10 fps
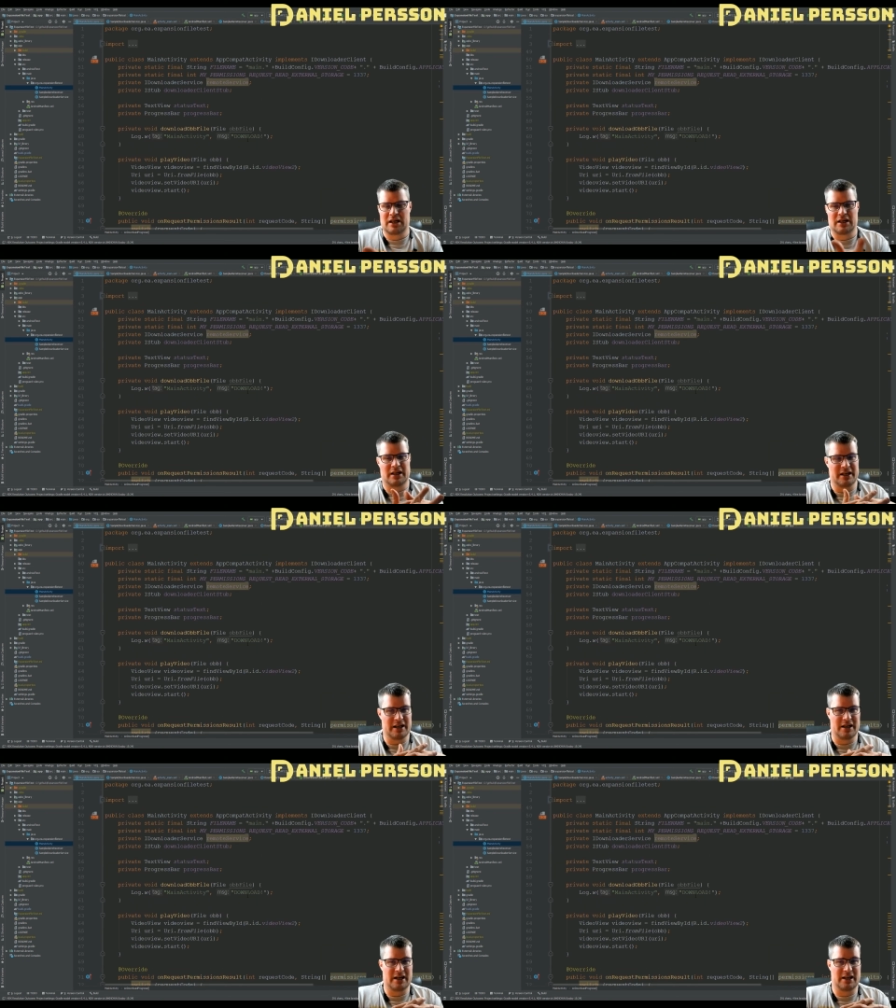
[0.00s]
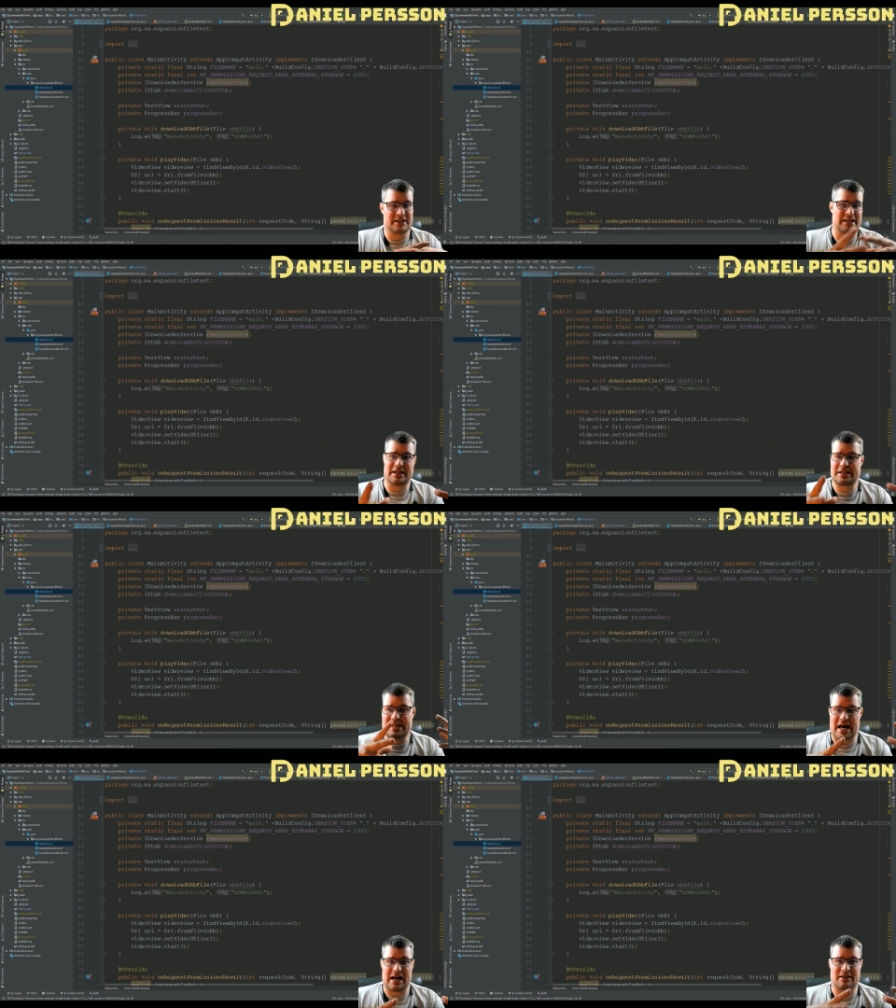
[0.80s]
uh, little
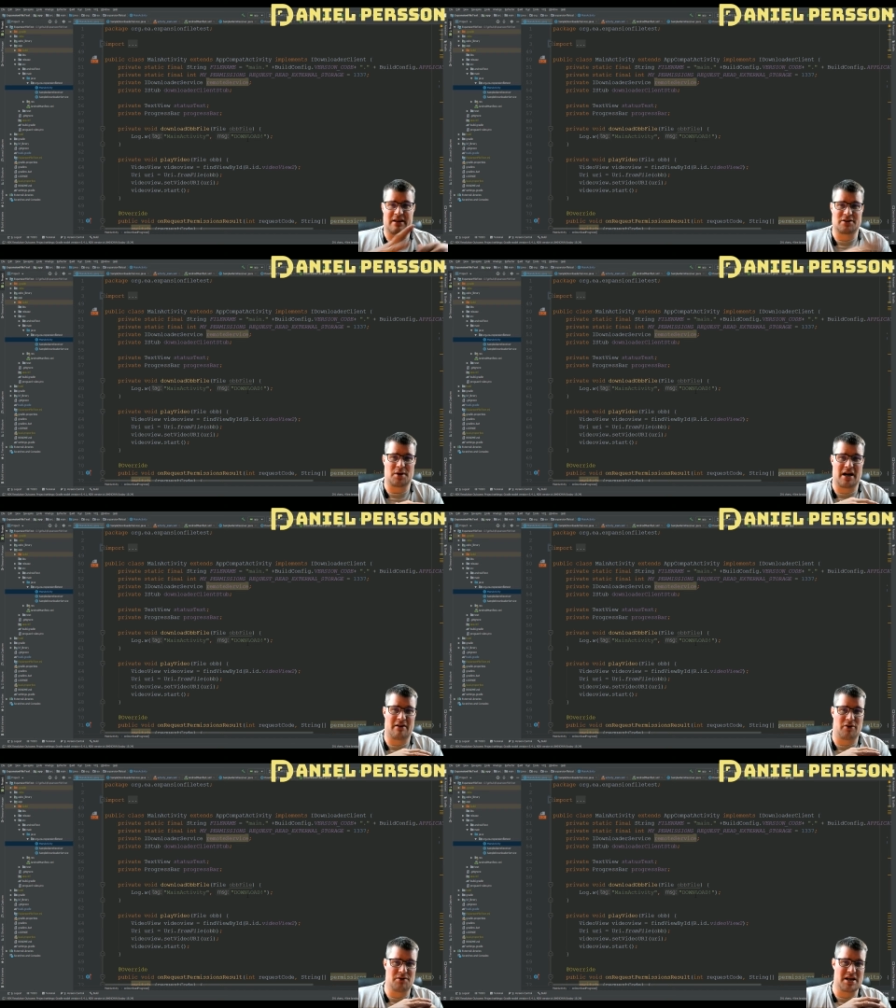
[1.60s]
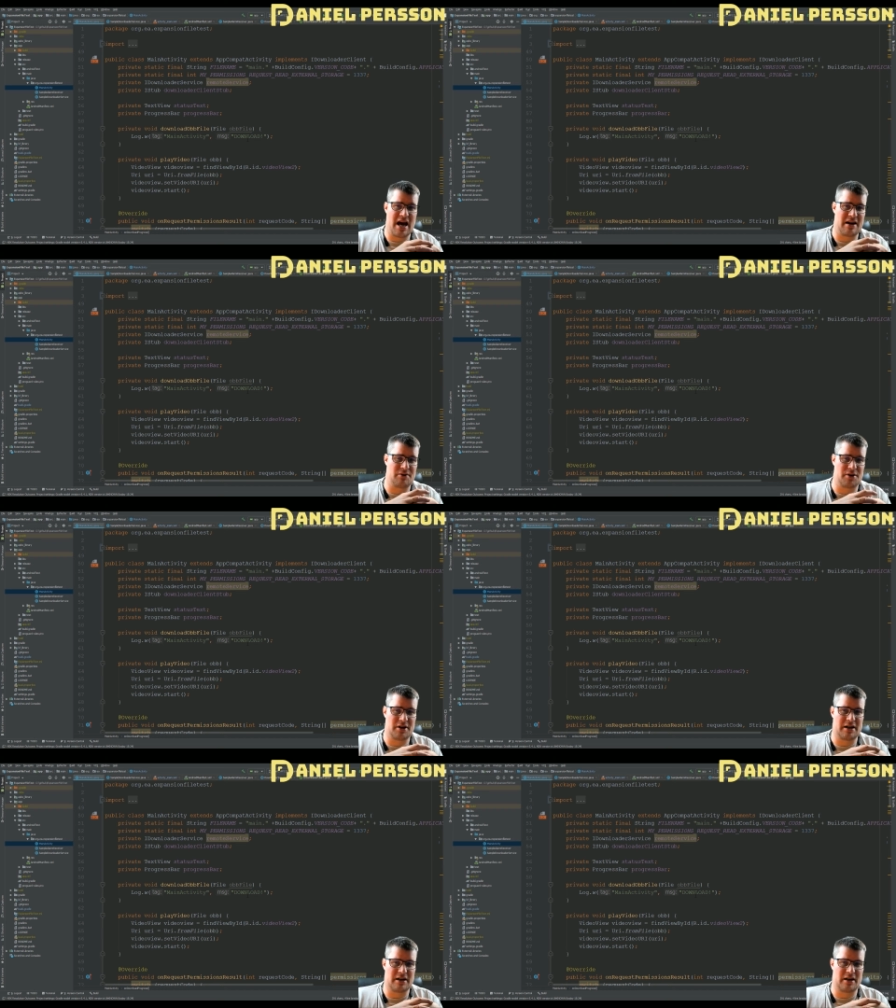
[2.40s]
guide that you have on the Android
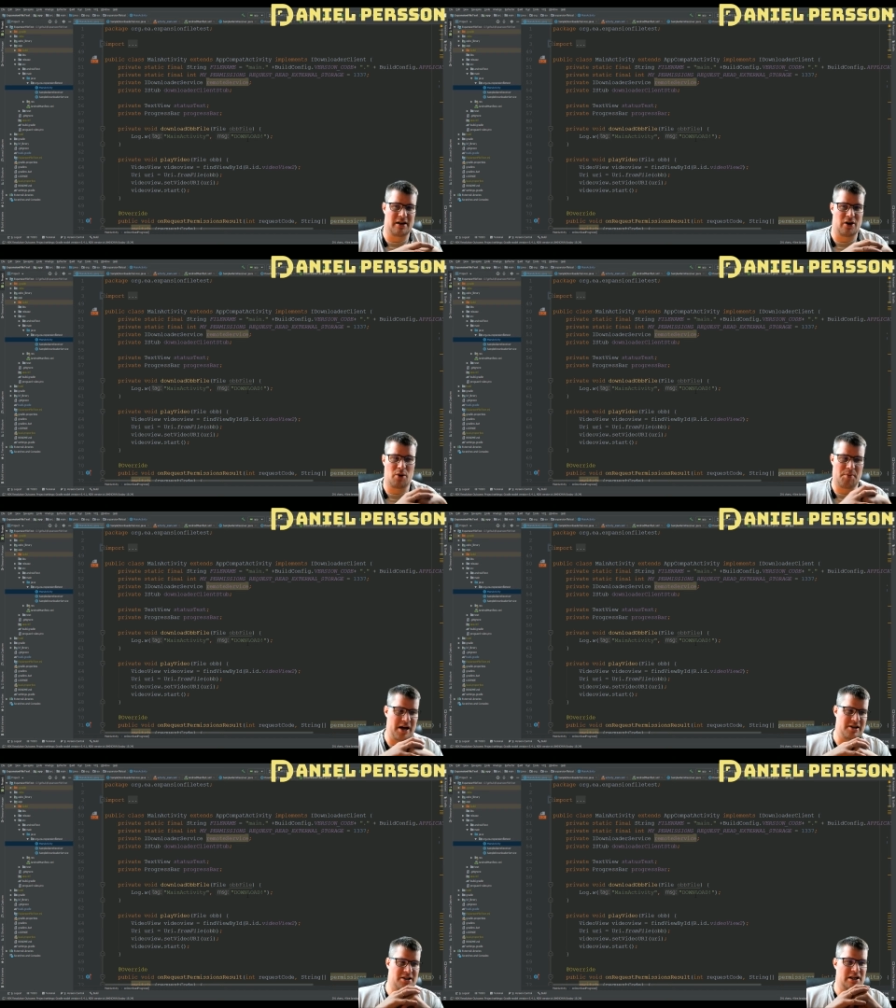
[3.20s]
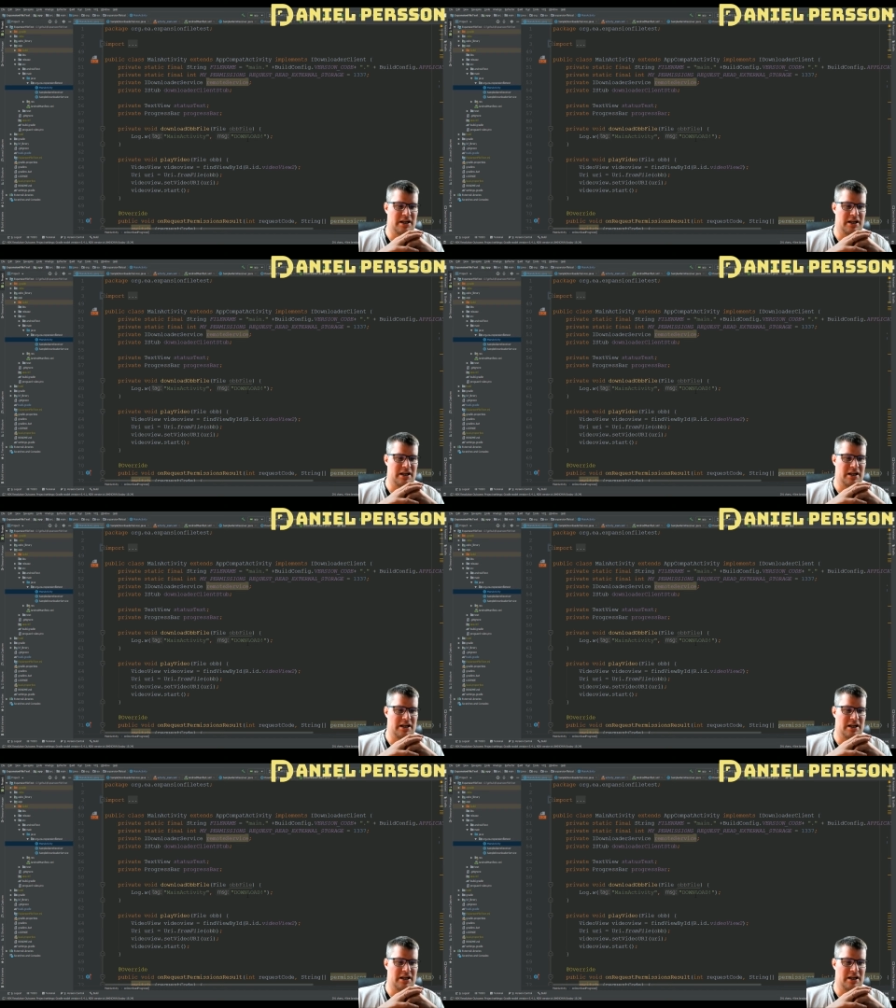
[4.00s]
uh, homepage,